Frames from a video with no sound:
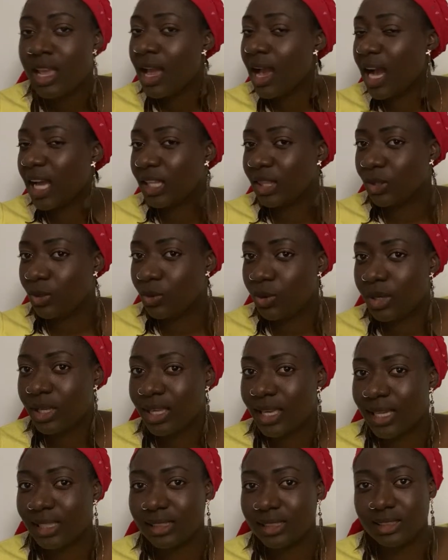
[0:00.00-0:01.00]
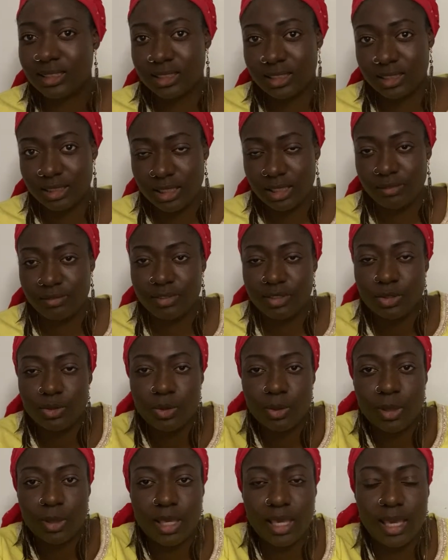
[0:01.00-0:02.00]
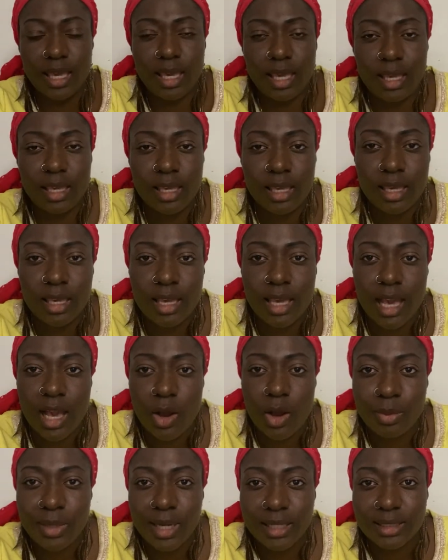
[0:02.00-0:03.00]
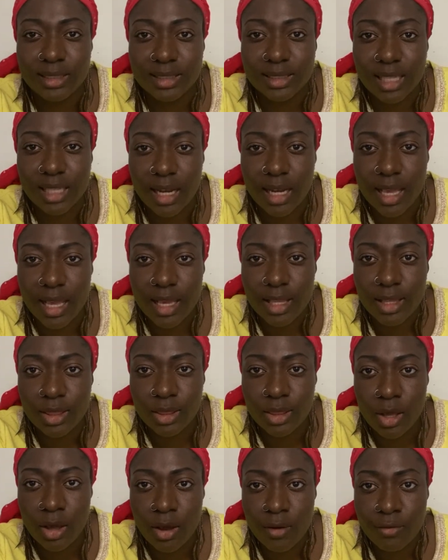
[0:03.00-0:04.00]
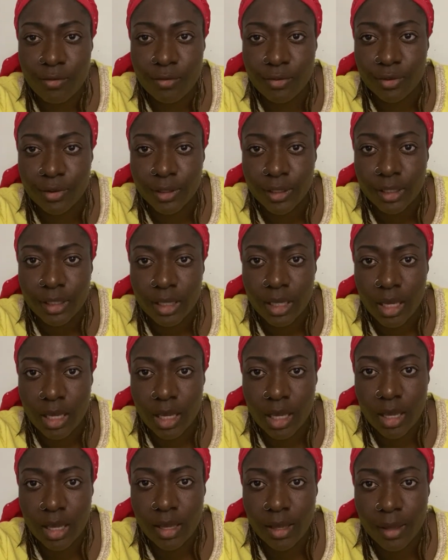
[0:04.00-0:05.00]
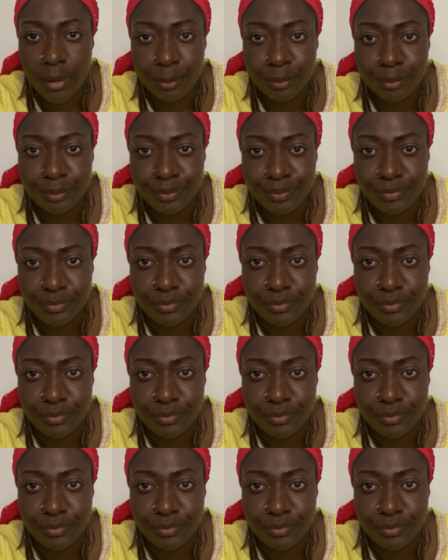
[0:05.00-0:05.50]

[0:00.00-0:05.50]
and don't get deceived. Okay, I hope that is clear enough. Hello